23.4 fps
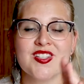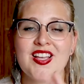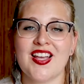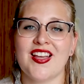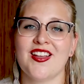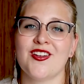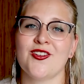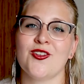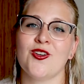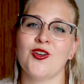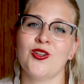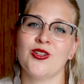
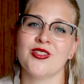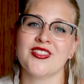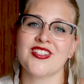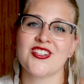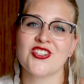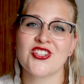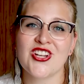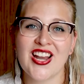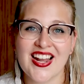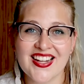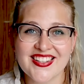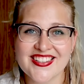and all the
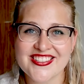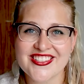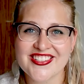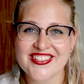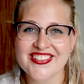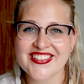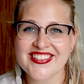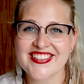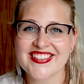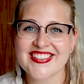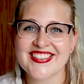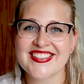
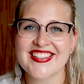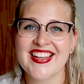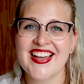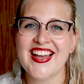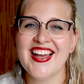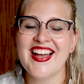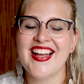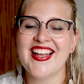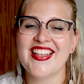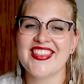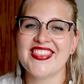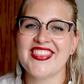challenges
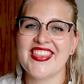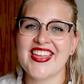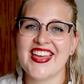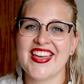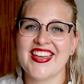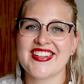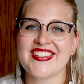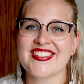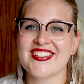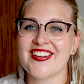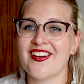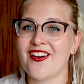
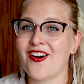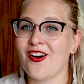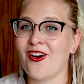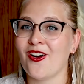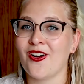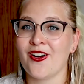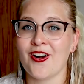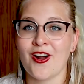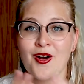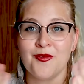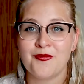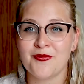that
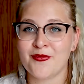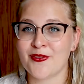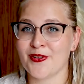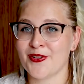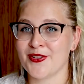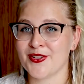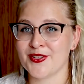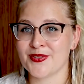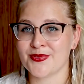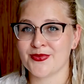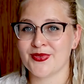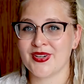are up for this